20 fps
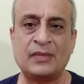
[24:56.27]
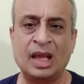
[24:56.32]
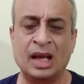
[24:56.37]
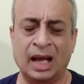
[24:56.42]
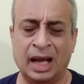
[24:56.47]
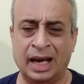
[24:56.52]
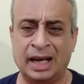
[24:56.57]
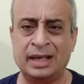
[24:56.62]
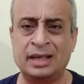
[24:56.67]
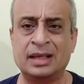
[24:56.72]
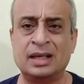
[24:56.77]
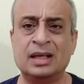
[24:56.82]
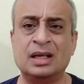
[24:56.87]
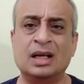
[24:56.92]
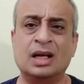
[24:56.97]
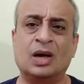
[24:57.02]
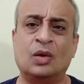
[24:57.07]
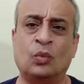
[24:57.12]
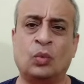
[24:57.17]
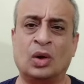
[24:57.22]
And
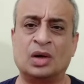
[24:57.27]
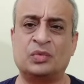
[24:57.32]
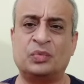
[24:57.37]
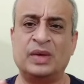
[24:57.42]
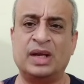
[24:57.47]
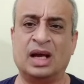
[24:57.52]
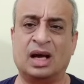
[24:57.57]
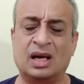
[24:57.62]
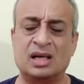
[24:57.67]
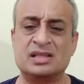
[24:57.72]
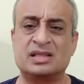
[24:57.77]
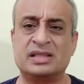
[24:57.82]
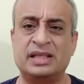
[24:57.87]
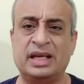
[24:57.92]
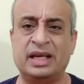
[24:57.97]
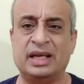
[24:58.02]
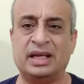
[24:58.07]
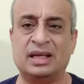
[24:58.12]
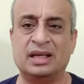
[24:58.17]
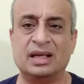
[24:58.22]
what we are
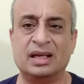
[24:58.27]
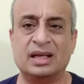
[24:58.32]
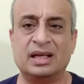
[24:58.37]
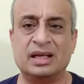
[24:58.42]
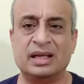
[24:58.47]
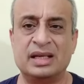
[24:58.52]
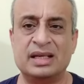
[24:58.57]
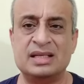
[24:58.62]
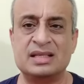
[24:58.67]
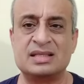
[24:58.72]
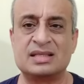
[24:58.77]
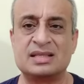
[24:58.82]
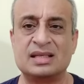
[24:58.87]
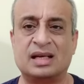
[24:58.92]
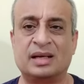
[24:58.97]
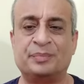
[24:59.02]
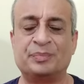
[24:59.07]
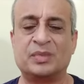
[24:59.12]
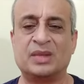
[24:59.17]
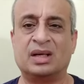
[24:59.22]
seeing is
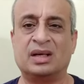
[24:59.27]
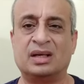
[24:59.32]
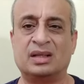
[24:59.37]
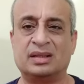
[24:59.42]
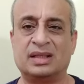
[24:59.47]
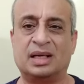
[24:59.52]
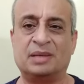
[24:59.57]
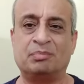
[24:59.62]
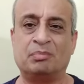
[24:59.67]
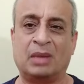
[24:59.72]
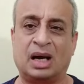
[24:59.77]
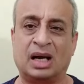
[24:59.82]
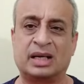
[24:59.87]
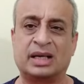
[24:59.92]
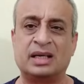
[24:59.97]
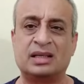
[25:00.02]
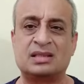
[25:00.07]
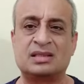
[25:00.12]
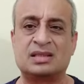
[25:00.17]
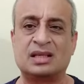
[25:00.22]
uh, uh, that
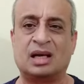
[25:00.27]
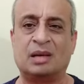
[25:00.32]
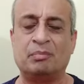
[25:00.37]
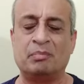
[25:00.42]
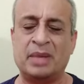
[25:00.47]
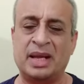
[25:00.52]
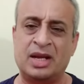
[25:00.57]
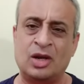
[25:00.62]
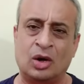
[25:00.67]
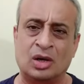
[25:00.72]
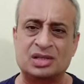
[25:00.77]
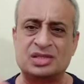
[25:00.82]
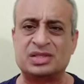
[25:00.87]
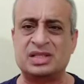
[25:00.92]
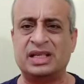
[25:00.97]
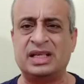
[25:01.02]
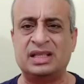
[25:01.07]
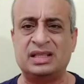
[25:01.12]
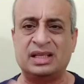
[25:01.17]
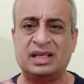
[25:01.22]
markets uh, may not
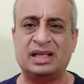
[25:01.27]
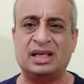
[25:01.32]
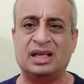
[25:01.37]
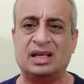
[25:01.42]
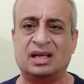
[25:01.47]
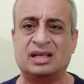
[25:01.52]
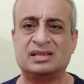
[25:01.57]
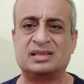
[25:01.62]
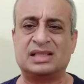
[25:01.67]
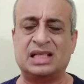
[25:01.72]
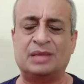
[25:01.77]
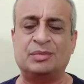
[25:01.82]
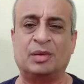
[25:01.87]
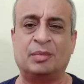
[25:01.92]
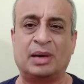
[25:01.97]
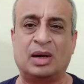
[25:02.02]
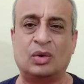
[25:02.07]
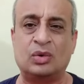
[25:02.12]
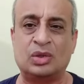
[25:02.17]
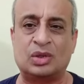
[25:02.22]
see the same
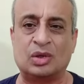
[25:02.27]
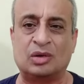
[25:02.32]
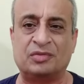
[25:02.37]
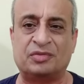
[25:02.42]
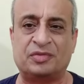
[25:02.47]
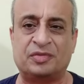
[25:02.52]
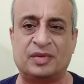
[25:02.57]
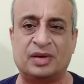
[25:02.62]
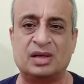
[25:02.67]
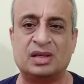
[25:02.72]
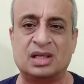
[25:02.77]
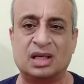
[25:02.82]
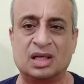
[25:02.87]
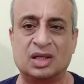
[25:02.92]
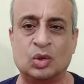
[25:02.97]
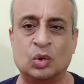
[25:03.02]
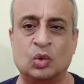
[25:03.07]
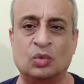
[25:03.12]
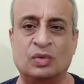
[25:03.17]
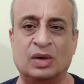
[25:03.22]
amount of
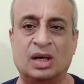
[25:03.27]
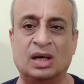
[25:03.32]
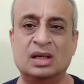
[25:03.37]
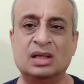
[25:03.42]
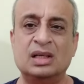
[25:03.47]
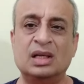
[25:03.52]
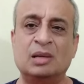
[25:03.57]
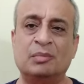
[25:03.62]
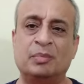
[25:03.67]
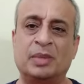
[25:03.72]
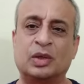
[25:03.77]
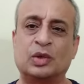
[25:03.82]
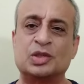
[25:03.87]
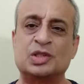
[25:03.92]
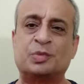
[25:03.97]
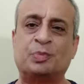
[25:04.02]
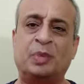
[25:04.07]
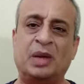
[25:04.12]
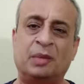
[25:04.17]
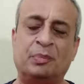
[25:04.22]
turnover
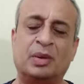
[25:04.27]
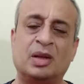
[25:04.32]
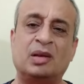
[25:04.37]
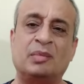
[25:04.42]
because people